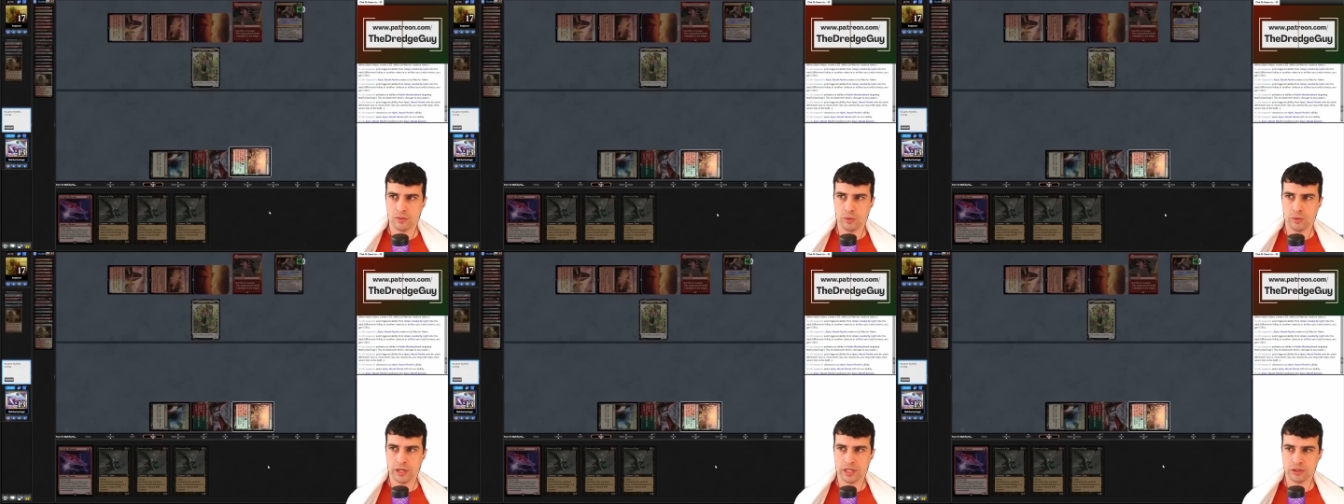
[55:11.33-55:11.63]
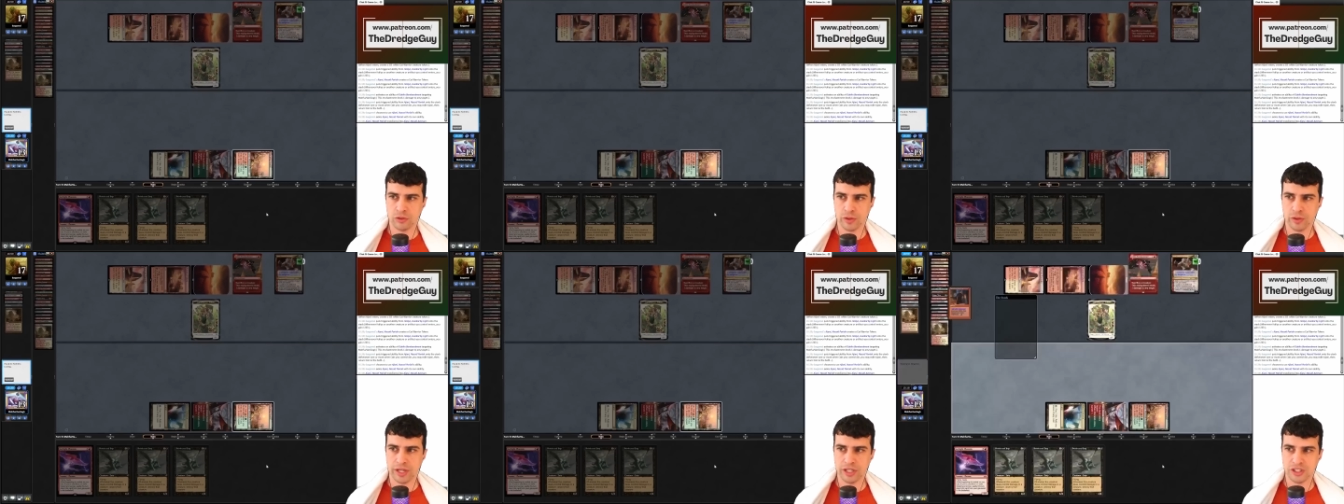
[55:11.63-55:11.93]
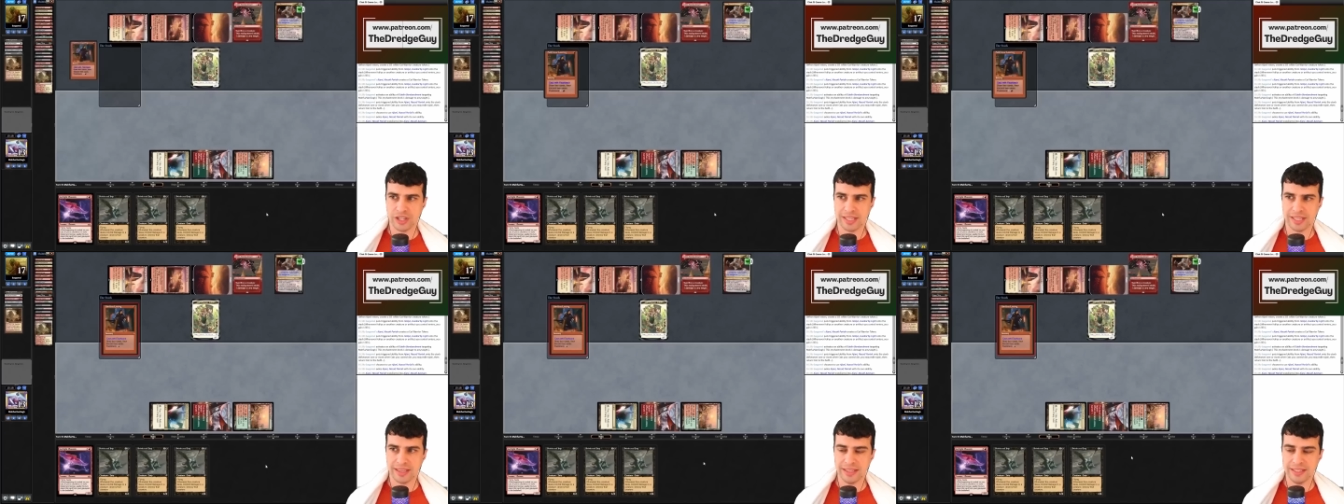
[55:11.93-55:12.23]
We can dredge
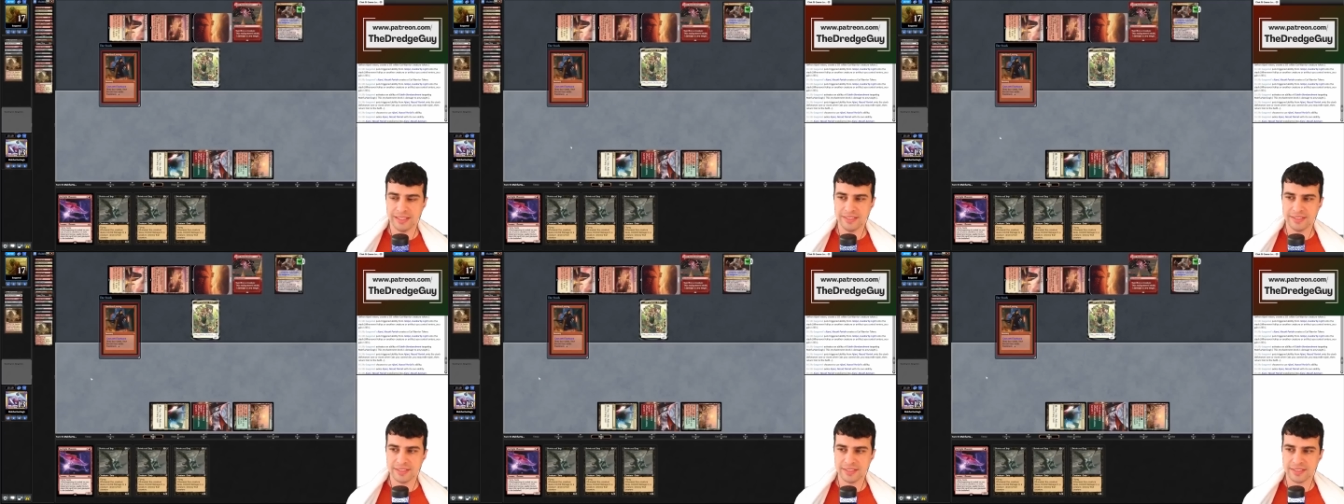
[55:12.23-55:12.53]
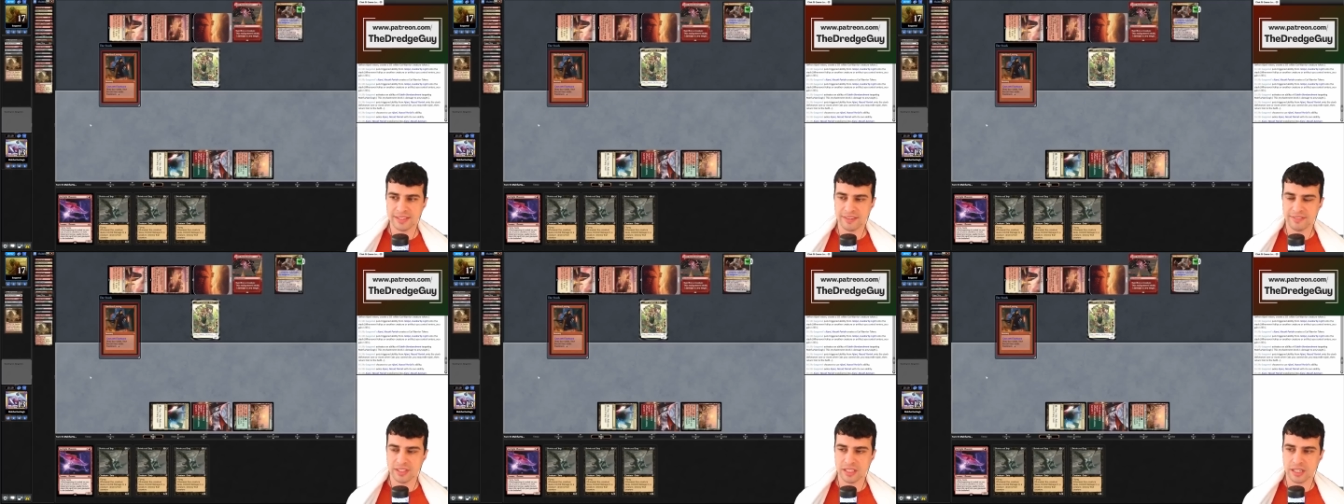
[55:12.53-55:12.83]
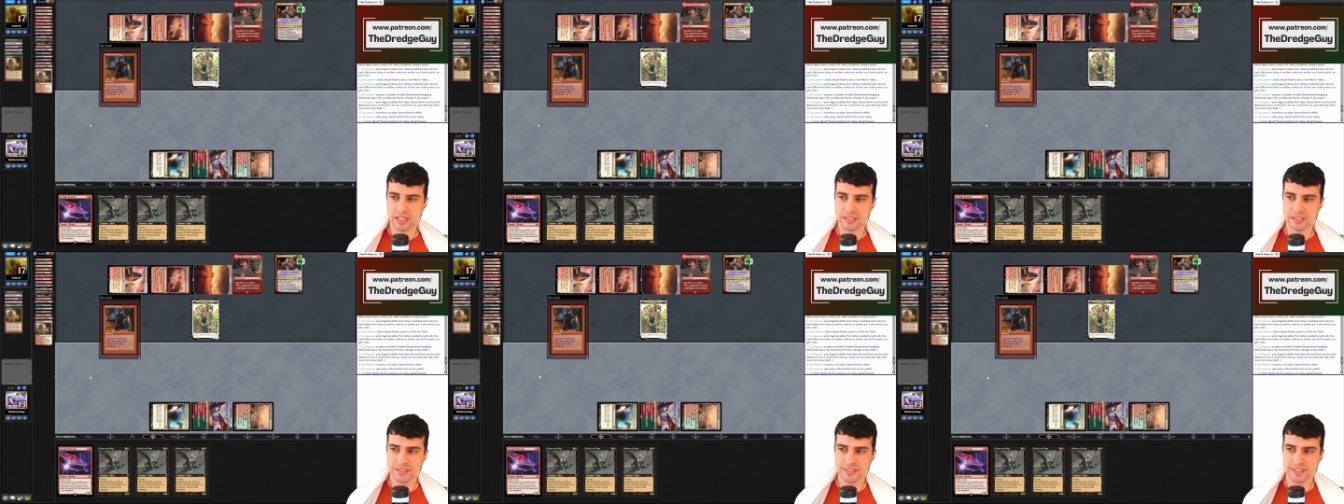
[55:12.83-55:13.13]
at least 7
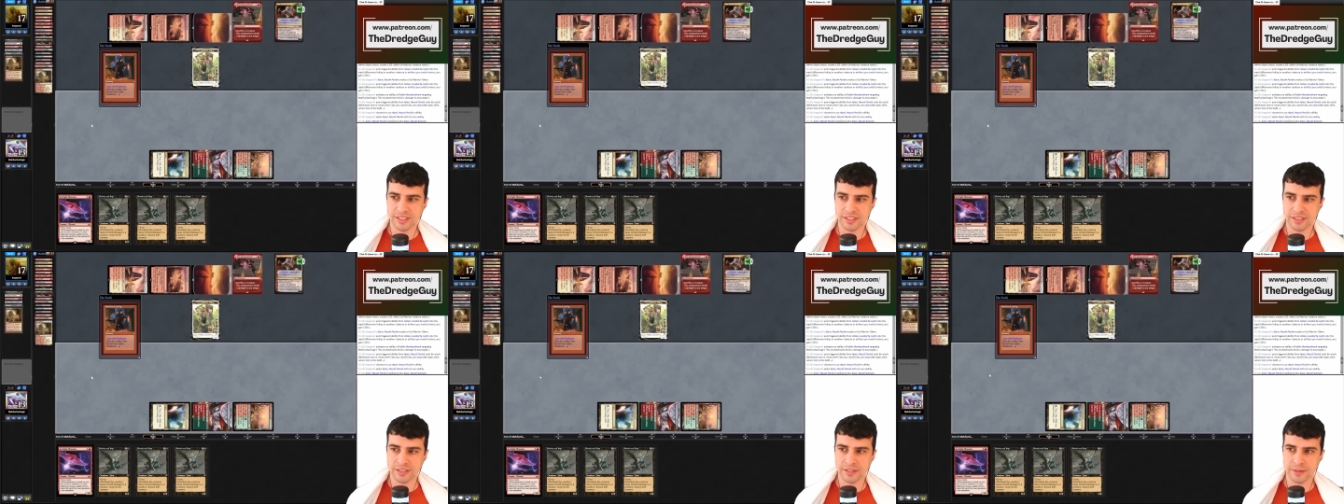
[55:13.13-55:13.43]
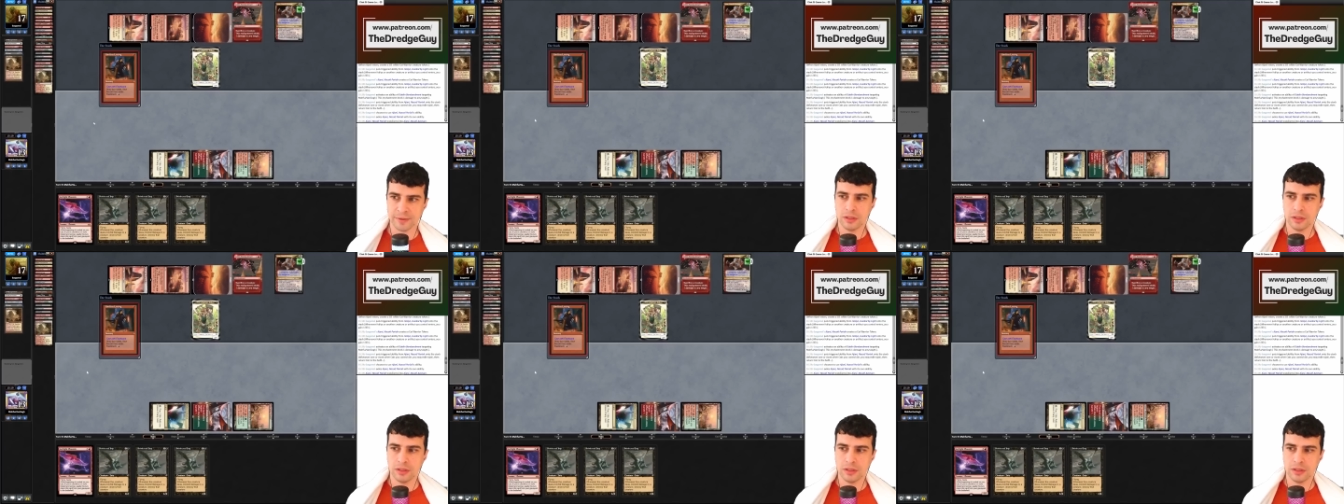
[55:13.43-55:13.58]
cards here.